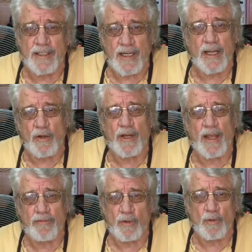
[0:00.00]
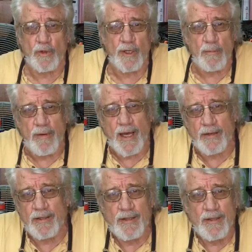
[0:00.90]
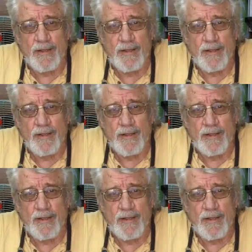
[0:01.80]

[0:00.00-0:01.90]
and I don't have to worry about